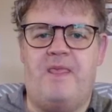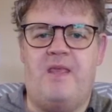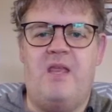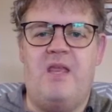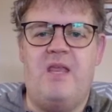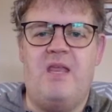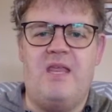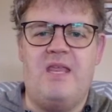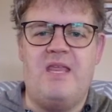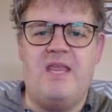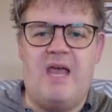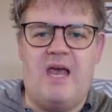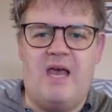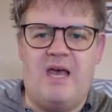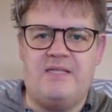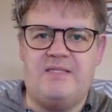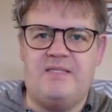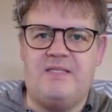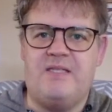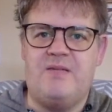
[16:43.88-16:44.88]
He
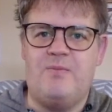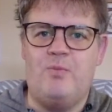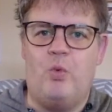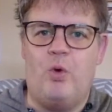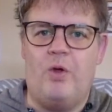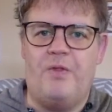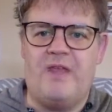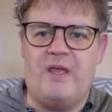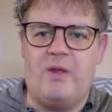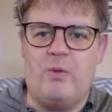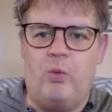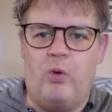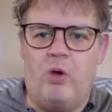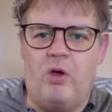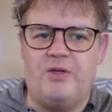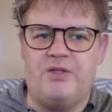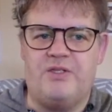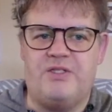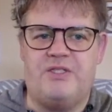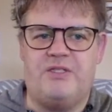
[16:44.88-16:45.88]
asks them what they
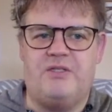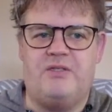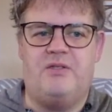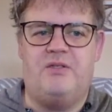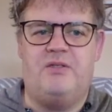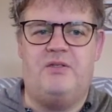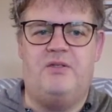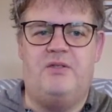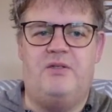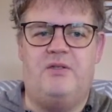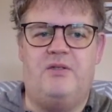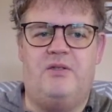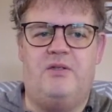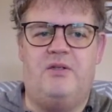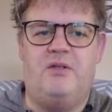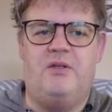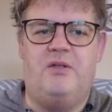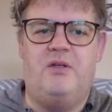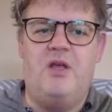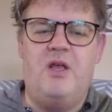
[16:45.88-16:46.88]
want.
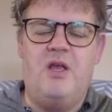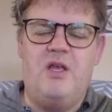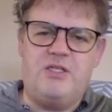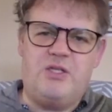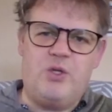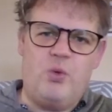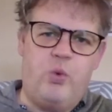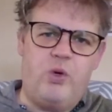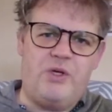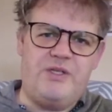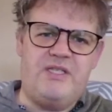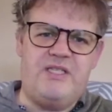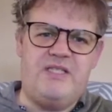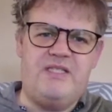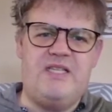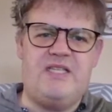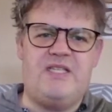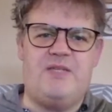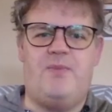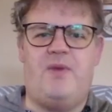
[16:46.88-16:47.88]
So, what does
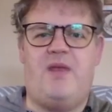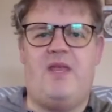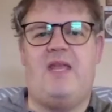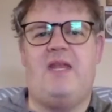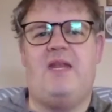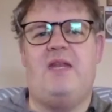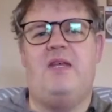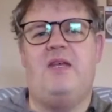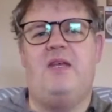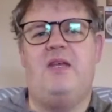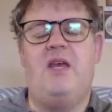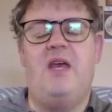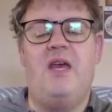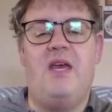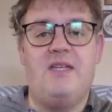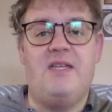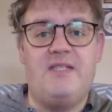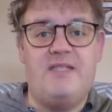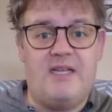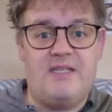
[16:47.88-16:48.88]
this mean?
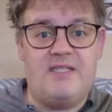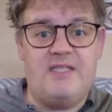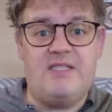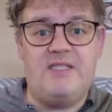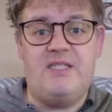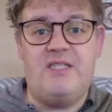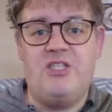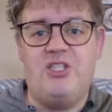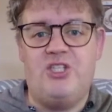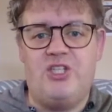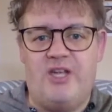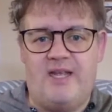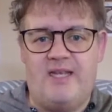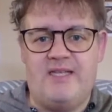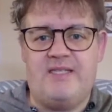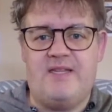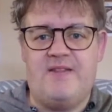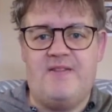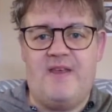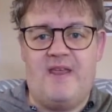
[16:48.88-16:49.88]
Does it
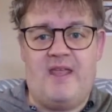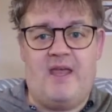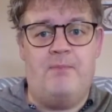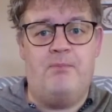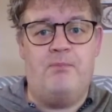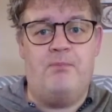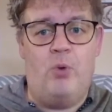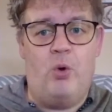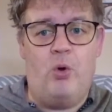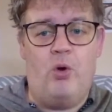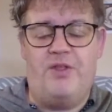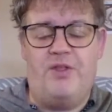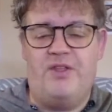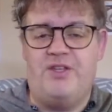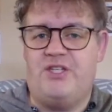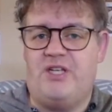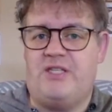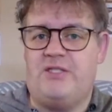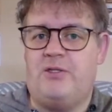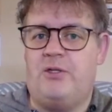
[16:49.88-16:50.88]
suggest they are more than
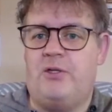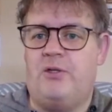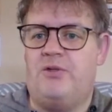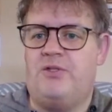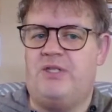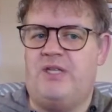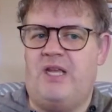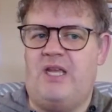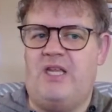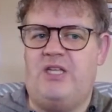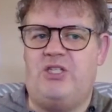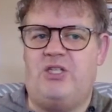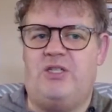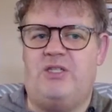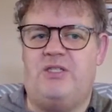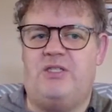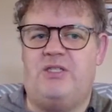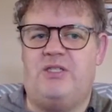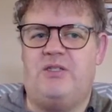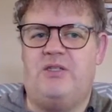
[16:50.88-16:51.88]
just
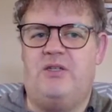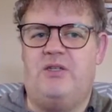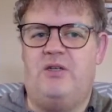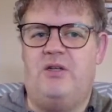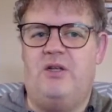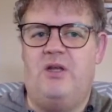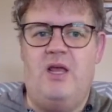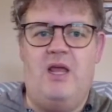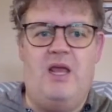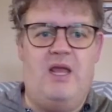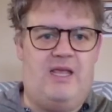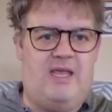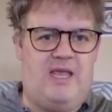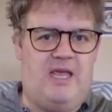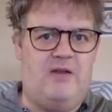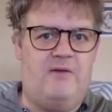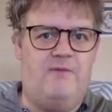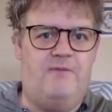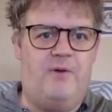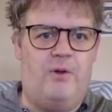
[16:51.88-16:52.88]
hallucinations?
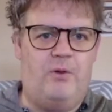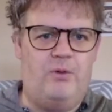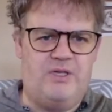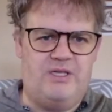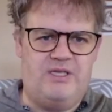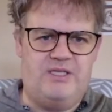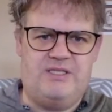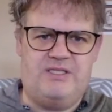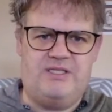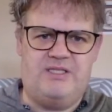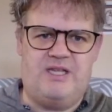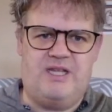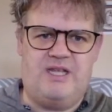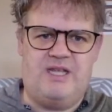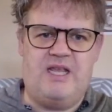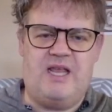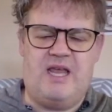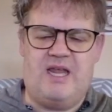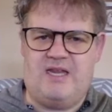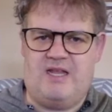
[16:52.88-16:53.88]
Can a Vulcan
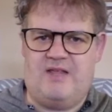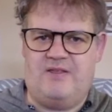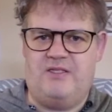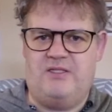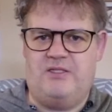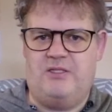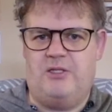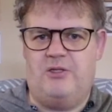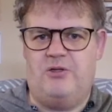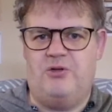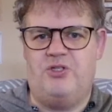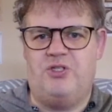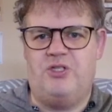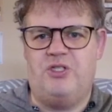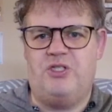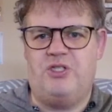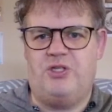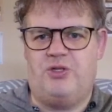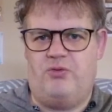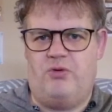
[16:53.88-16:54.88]
see another's
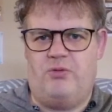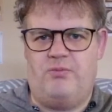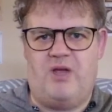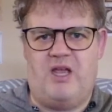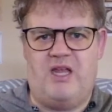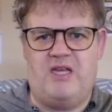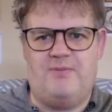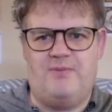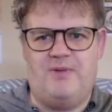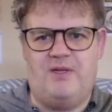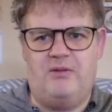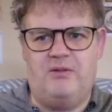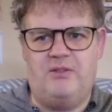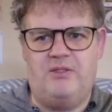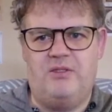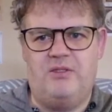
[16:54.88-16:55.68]
delusions through a mind meld?